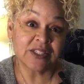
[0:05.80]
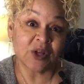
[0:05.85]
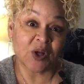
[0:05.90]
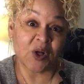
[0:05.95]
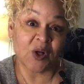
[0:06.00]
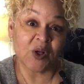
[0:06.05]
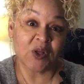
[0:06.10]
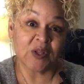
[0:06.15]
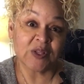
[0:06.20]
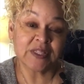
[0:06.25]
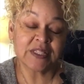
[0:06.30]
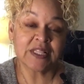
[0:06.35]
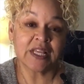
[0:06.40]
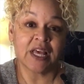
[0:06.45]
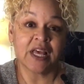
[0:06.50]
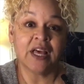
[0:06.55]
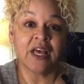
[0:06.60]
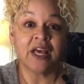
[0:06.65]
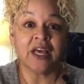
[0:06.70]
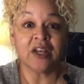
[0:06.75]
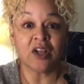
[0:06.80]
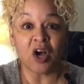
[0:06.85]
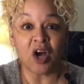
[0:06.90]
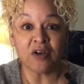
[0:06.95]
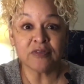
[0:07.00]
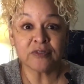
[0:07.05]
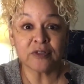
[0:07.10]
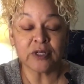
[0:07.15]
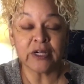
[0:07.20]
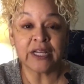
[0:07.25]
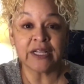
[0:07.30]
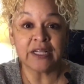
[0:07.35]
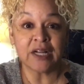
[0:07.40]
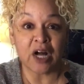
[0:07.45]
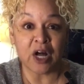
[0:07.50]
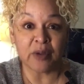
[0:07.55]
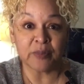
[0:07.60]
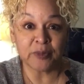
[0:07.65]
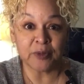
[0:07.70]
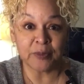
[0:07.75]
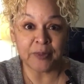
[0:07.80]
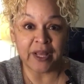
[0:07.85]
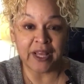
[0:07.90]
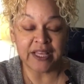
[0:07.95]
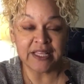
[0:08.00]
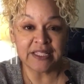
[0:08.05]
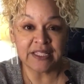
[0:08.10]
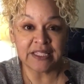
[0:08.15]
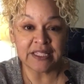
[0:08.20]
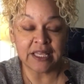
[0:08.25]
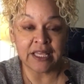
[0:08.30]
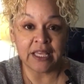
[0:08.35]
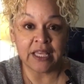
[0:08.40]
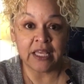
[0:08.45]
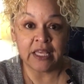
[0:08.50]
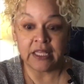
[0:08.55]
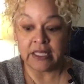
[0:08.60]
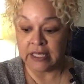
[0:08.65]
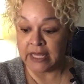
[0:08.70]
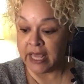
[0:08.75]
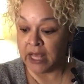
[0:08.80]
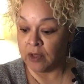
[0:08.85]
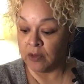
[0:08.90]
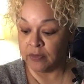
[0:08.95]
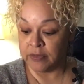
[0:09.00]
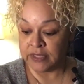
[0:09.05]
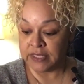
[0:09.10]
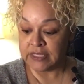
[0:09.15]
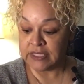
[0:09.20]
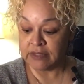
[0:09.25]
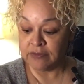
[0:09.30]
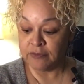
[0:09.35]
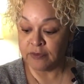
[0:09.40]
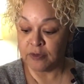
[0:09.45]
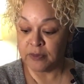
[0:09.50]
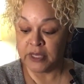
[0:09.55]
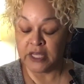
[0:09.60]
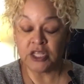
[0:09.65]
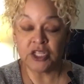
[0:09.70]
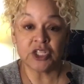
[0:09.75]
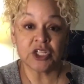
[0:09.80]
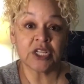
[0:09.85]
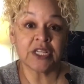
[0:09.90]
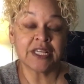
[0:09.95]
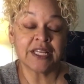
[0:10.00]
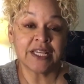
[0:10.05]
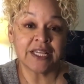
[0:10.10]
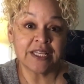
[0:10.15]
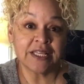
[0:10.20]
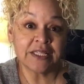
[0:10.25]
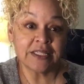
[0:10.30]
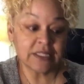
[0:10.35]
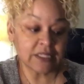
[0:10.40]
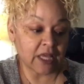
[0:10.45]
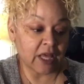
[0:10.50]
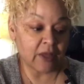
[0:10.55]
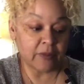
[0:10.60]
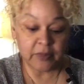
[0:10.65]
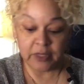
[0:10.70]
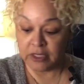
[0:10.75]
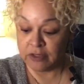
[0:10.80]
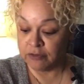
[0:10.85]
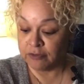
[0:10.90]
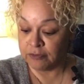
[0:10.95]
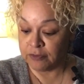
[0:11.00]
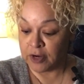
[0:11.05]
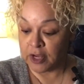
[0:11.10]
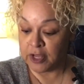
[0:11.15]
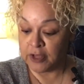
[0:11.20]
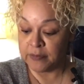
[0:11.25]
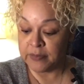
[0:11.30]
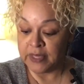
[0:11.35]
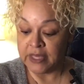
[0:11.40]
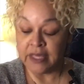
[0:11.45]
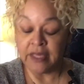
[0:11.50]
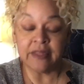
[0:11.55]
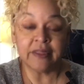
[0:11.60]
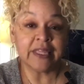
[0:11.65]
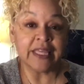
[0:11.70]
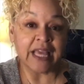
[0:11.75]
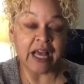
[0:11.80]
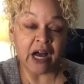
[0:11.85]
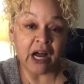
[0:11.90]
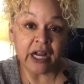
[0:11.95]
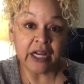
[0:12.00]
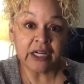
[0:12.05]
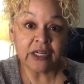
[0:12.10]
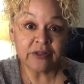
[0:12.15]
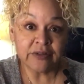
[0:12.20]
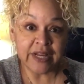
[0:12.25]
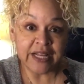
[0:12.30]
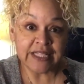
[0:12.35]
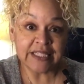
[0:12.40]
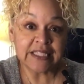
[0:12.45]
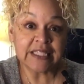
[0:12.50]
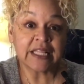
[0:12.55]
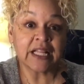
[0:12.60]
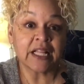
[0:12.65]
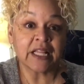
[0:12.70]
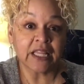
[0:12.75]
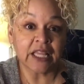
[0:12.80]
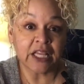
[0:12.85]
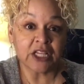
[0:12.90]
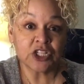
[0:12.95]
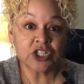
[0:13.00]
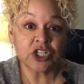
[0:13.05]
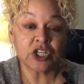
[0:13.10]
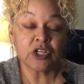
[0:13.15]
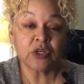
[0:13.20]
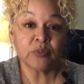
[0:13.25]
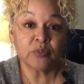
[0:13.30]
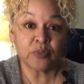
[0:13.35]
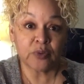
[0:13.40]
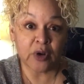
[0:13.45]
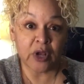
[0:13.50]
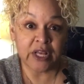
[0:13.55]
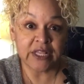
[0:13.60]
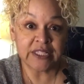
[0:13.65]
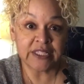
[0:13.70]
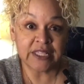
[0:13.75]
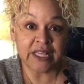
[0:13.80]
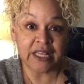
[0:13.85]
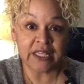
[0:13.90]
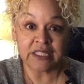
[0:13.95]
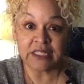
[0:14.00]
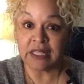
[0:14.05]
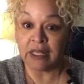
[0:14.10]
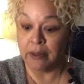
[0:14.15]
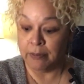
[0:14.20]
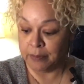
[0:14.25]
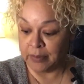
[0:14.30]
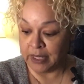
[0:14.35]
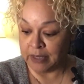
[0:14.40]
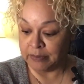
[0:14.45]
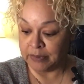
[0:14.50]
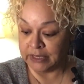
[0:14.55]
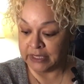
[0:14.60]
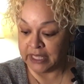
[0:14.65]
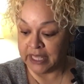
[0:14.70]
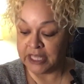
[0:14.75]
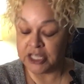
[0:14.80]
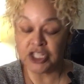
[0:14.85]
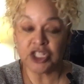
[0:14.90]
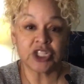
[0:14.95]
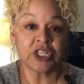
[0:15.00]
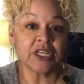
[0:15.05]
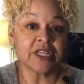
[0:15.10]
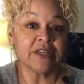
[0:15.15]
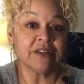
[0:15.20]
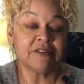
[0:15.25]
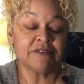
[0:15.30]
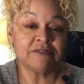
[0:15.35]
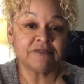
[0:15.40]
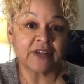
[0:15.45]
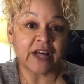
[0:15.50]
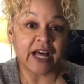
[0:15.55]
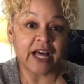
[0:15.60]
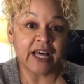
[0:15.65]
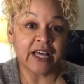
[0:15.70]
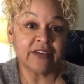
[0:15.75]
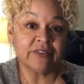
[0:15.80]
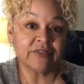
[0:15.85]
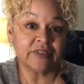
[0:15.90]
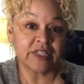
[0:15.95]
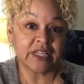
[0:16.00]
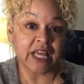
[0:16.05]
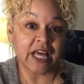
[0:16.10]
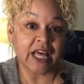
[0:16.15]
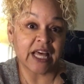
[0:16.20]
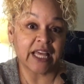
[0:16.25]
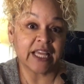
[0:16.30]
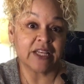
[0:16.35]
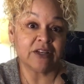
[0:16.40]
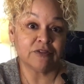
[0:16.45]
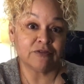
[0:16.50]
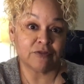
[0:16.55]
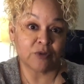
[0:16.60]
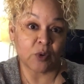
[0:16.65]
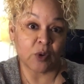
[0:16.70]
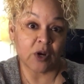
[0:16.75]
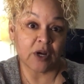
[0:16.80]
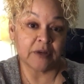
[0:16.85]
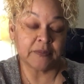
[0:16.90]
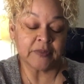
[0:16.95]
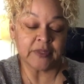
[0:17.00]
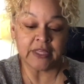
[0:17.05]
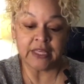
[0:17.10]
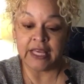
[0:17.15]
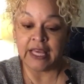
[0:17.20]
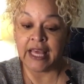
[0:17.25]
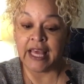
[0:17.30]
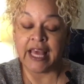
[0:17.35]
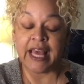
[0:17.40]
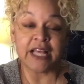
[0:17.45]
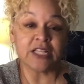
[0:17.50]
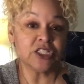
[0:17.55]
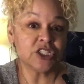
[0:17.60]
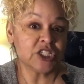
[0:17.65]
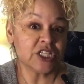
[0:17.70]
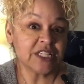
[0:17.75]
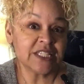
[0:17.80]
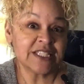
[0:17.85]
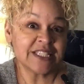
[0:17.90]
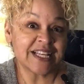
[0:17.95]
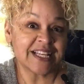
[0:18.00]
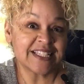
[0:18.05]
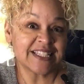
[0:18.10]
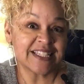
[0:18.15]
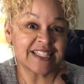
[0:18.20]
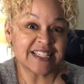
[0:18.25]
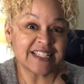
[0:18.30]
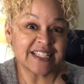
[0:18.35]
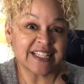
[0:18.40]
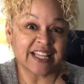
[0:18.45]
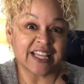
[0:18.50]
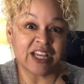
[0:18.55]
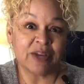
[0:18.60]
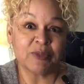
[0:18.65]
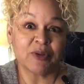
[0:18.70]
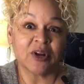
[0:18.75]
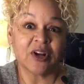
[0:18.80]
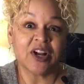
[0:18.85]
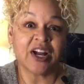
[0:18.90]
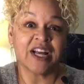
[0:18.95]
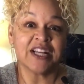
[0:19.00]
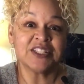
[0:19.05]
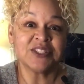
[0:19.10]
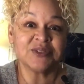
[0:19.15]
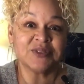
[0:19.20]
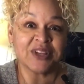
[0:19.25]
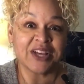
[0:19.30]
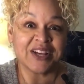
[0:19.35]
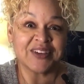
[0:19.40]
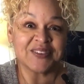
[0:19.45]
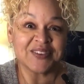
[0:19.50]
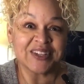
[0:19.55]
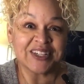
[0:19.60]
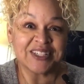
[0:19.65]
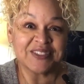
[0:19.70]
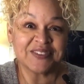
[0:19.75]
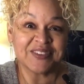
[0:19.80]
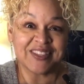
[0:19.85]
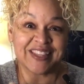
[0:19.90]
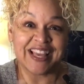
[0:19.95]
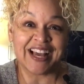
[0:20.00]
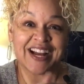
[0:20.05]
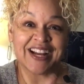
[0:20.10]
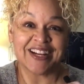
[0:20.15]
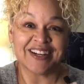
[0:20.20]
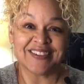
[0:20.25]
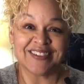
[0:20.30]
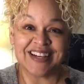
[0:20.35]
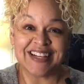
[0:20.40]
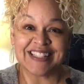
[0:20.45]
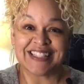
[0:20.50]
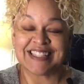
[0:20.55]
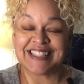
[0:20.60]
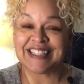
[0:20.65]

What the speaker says: calls an offer in compromise. Now, this information is coming from the IRS Collection Process Publication 594. And just as a disclaimer, I do not work for the IRS.